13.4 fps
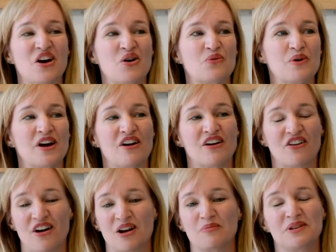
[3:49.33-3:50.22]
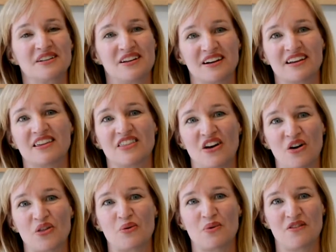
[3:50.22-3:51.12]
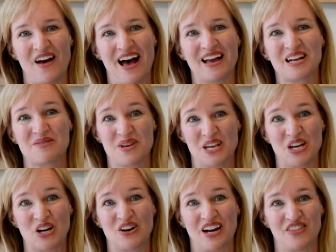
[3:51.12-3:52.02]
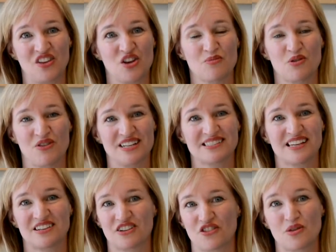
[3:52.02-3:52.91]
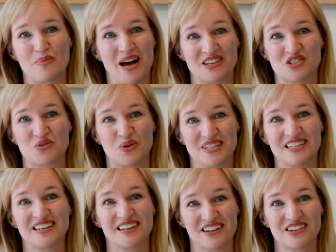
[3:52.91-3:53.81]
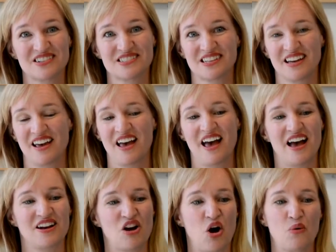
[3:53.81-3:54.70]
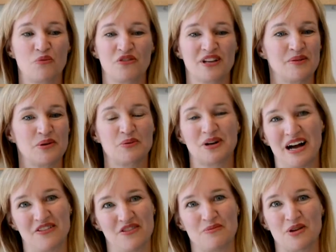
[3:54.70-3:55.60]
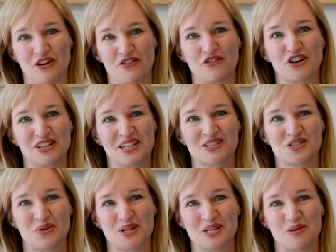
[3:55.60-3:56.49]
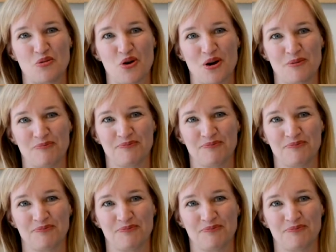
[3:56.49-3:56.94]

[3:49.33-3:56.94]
We are incredibly lucky, though, that we've had him here at the Human Rights Center for the past 20 years, and hopefully we will have him here for at least 20 more.